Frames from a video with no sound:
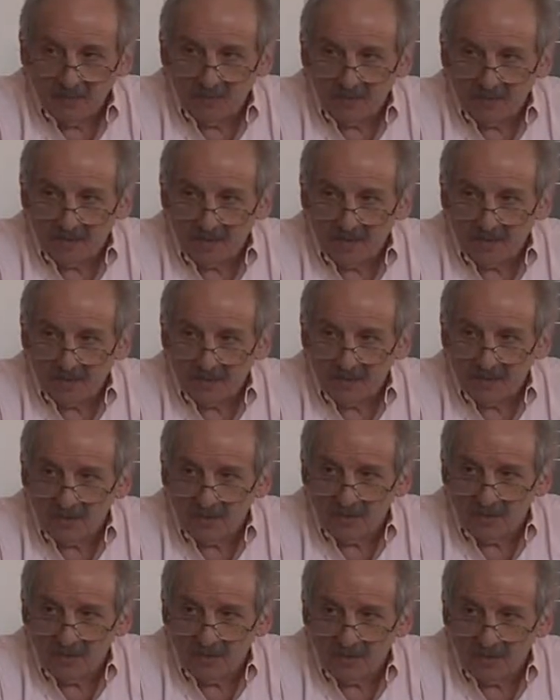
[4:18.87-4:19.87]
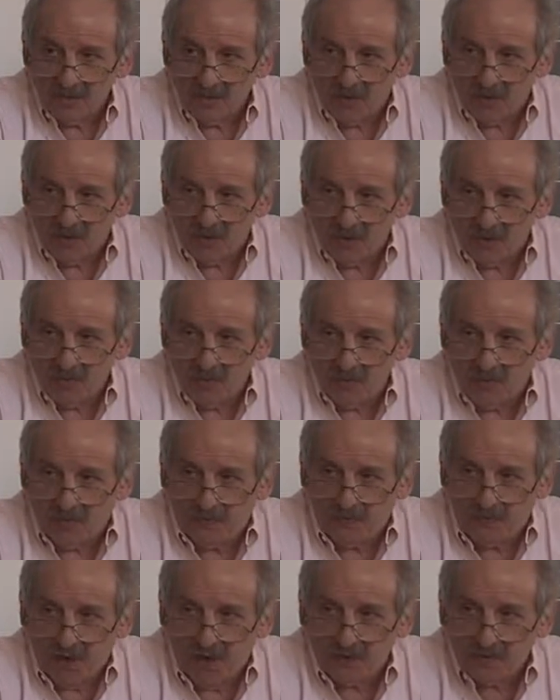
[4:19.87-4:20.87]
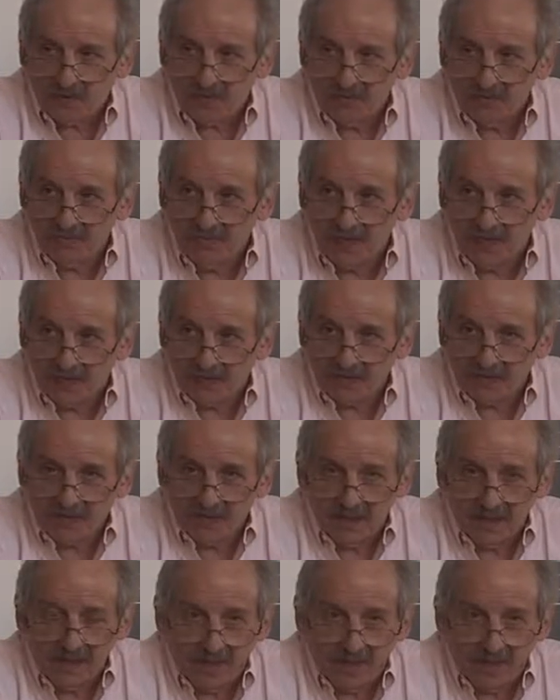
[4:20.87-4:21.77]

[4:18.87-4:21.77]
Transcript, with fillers: We tend to ignore him far too much.